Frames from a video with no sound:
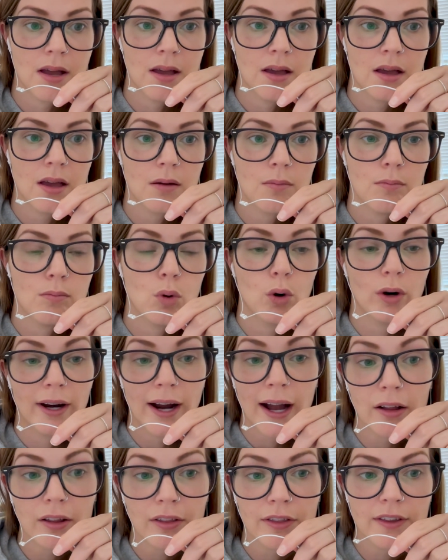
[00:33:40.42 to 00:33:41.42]
more
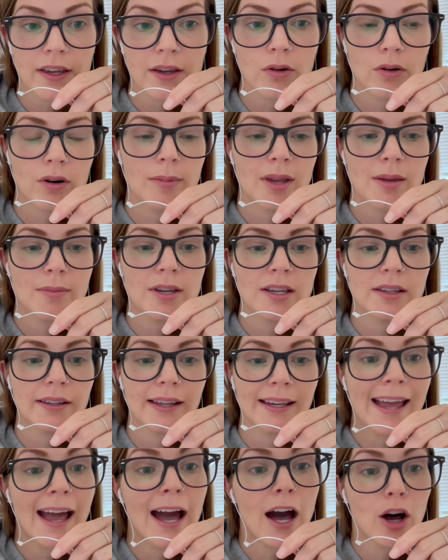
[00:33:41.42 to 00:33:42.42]
healthy or maybe
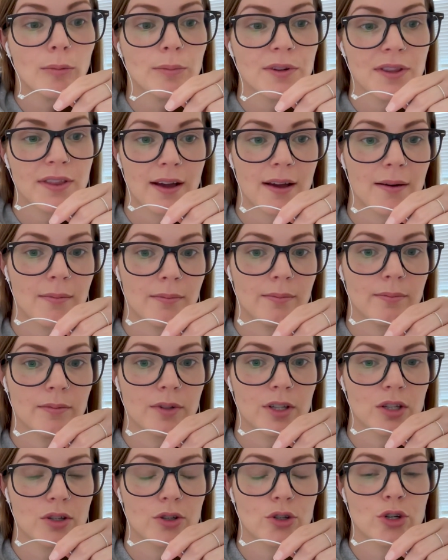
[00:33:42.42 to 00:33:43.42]
like helped them
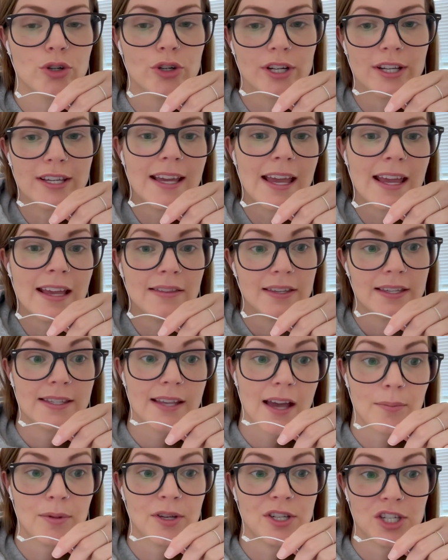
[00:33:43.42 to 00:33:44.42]
create this
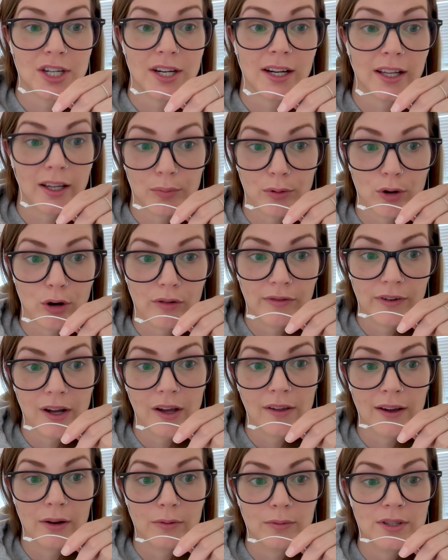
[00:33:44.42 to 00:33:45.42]
epigenetic
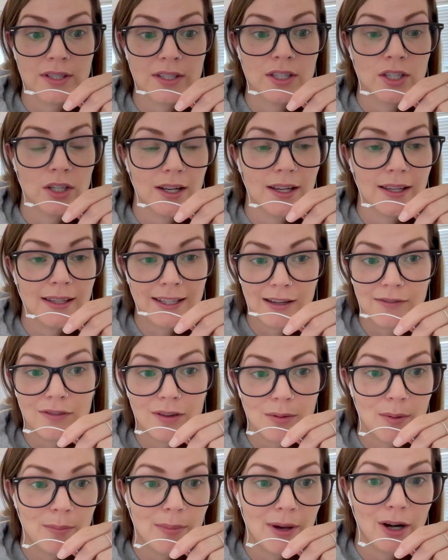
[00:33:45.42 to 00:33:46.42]
profile that was going to give
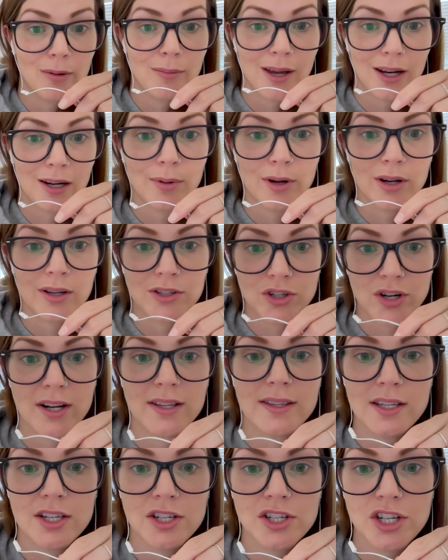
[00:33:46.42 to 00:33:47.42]
them a better menopause
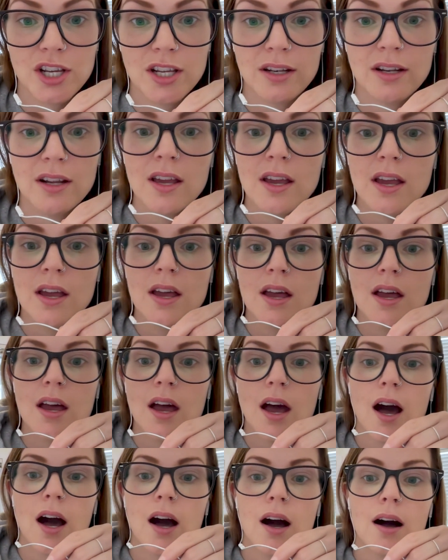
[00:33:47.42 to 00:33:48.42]
transition.
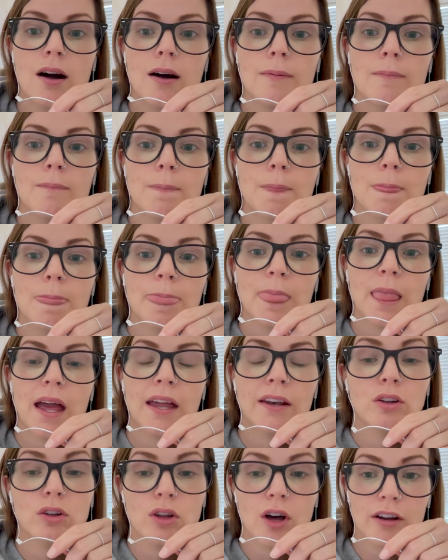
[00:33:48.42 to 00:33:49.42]
And
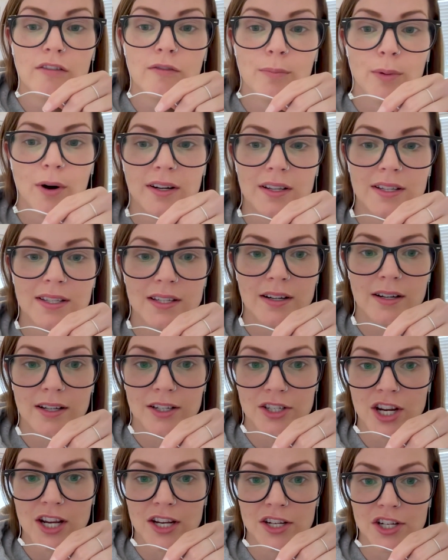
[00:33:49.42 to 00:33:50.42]
a lot of bodies started
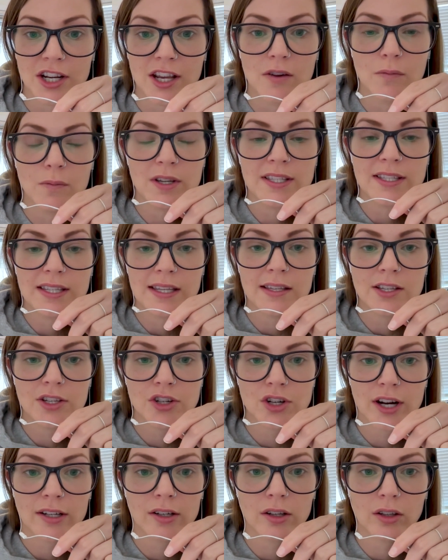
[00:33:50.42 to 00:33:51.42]
changing. And we see this
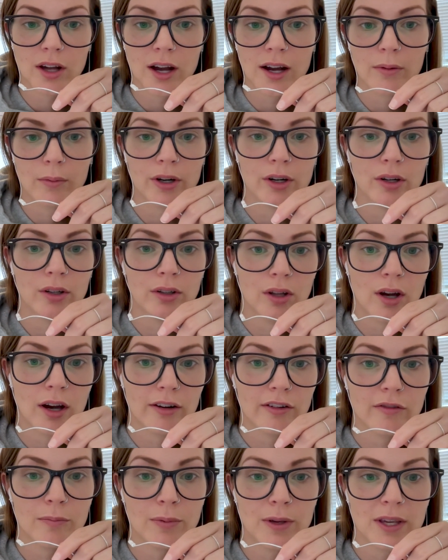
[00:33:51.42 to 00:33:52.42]
trend a lot where a lot
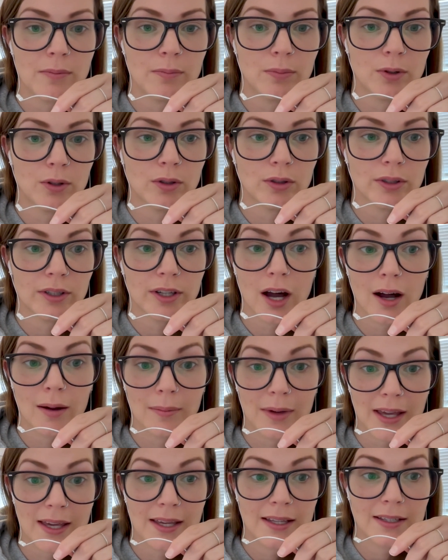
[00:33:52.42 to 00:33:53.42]
of people come
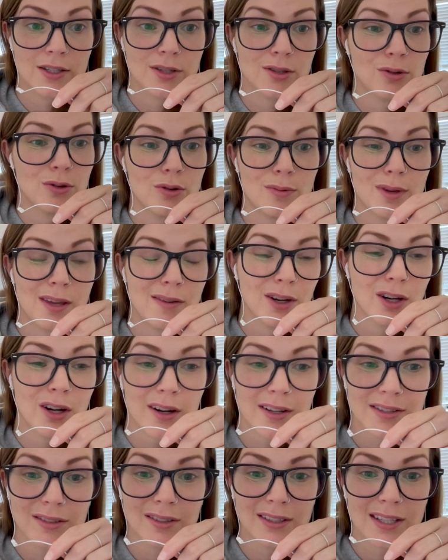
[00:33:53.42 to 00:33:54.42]
into even
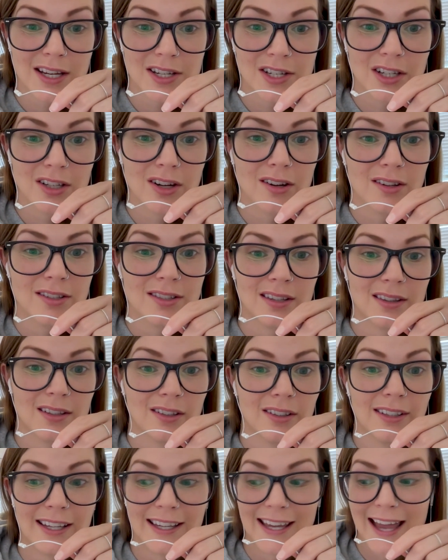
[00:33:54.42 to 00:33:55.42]
consultation calls and they're
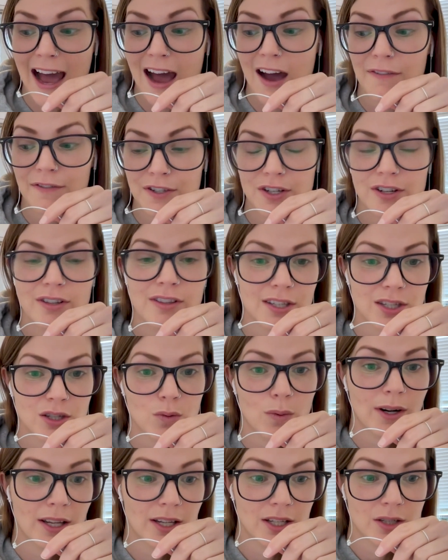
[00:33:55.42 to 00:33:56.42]
like, after this
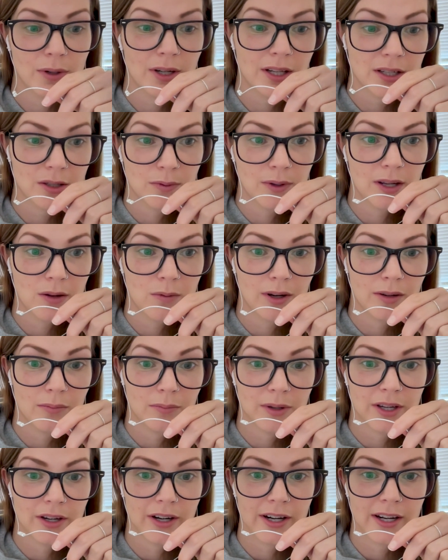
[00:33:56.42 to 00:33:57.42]
2020-2021
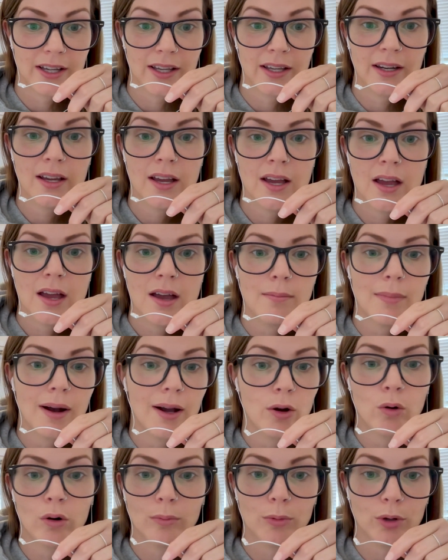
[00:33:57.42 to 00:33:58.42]
period, my
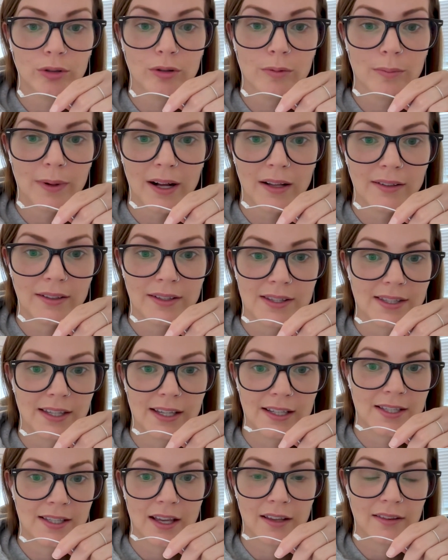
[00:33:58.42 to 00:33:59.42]
hormonal balance like
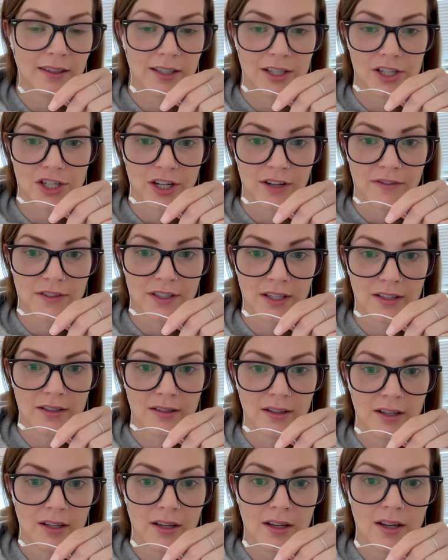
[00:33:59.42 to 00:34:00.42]
suddenly shifted.
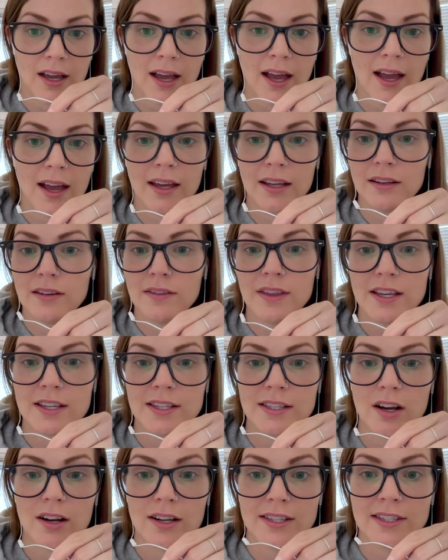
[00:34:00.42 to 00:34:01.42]
And they
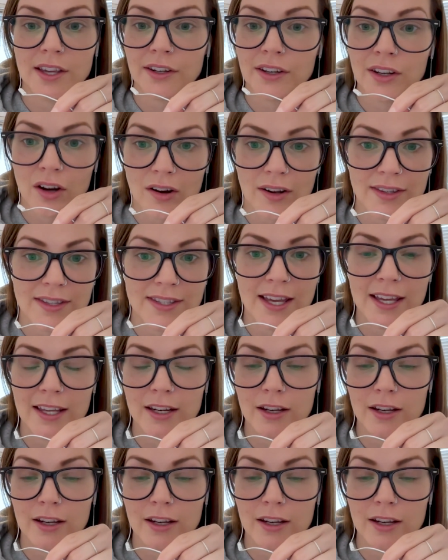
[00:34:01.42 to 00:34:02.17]
saw a sudden onset of